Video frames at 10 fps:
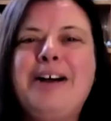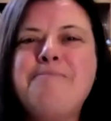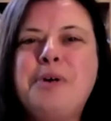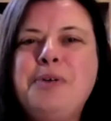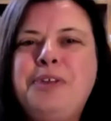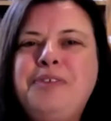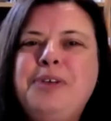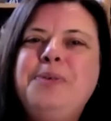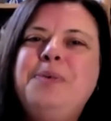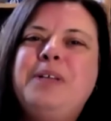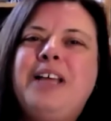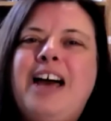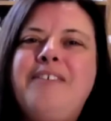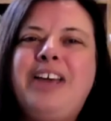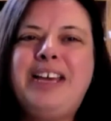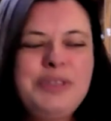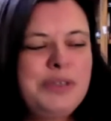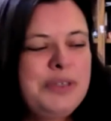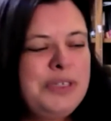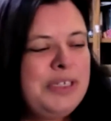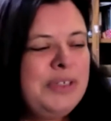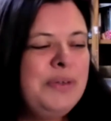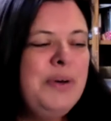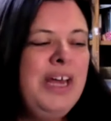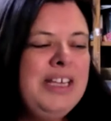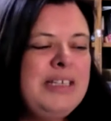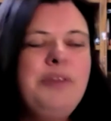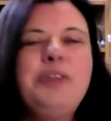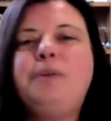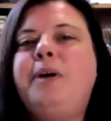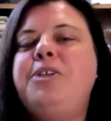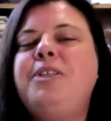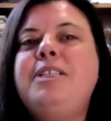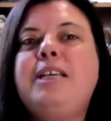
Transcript: both of you will have answers to some of the questions.